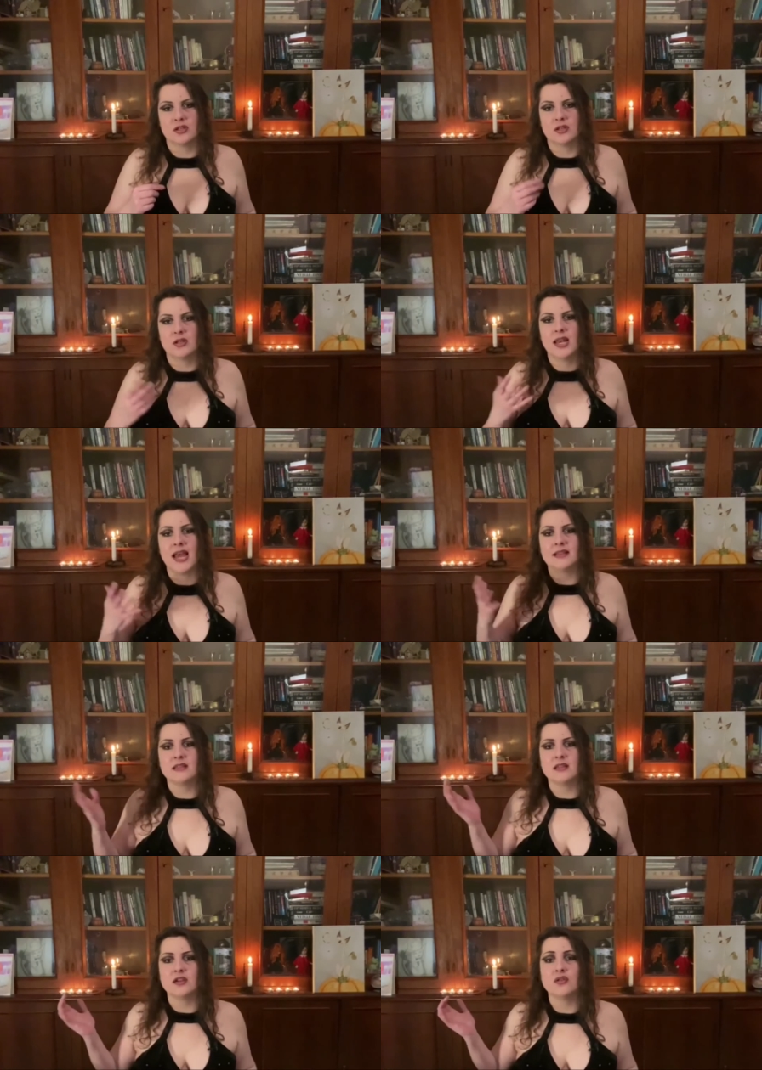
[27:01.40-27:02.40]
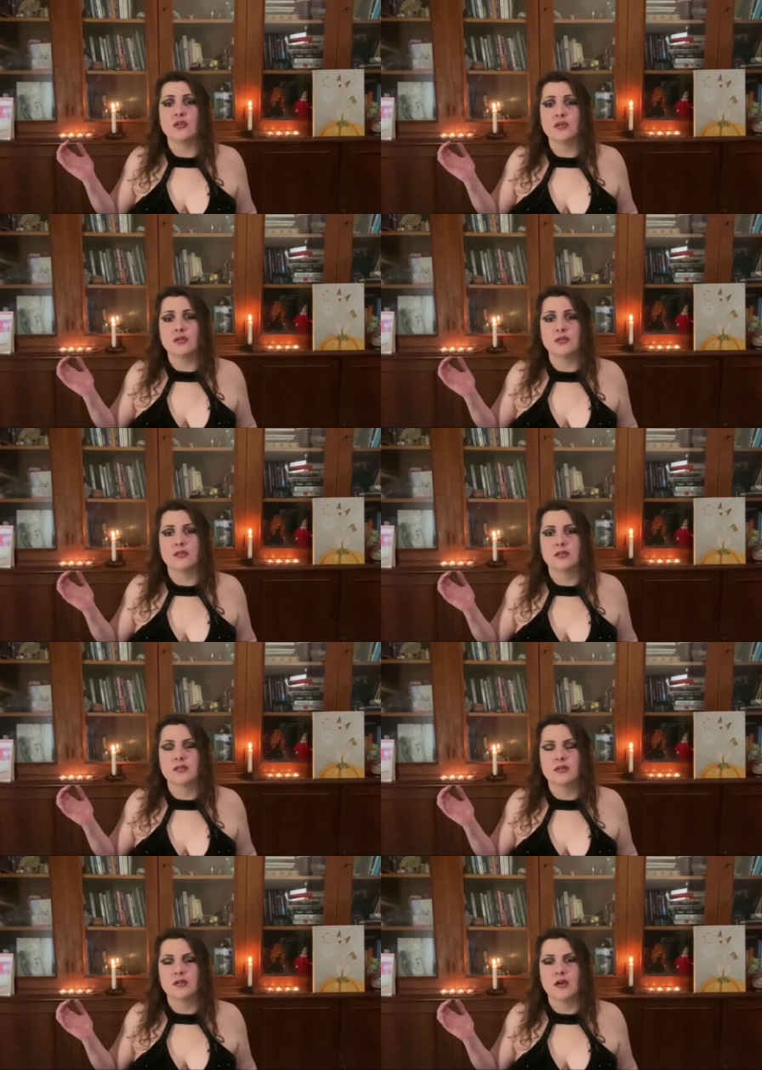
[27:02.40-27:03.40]
uh, letting go
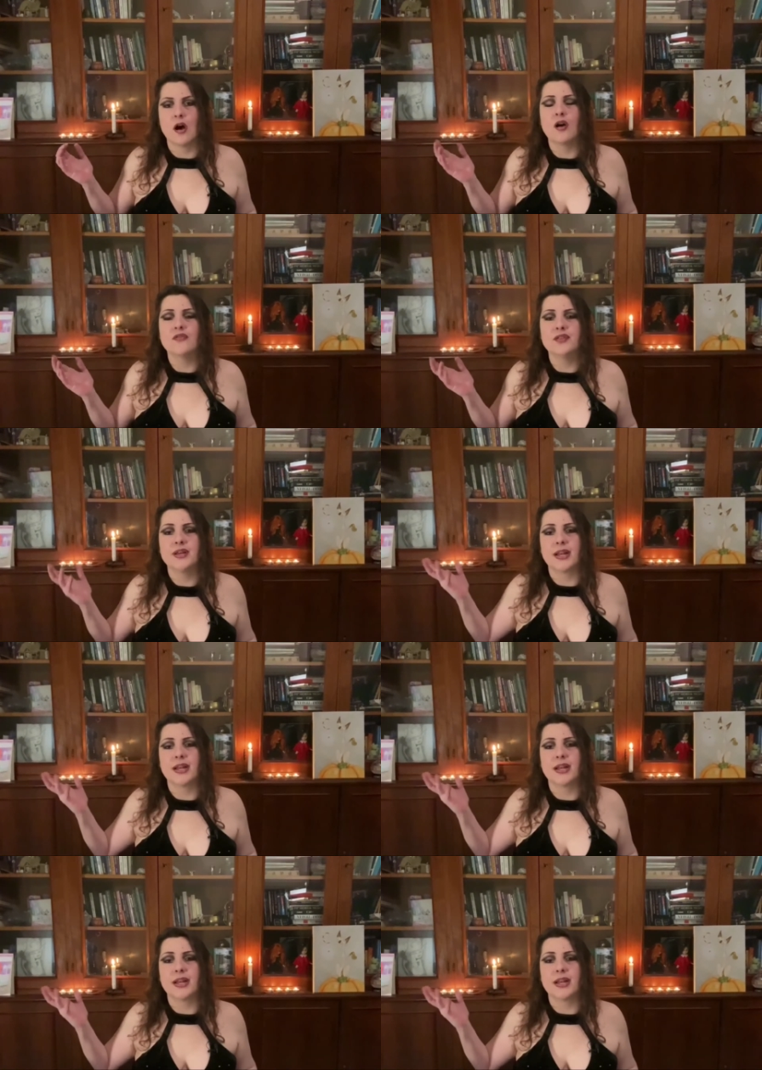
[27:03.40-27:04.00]
of the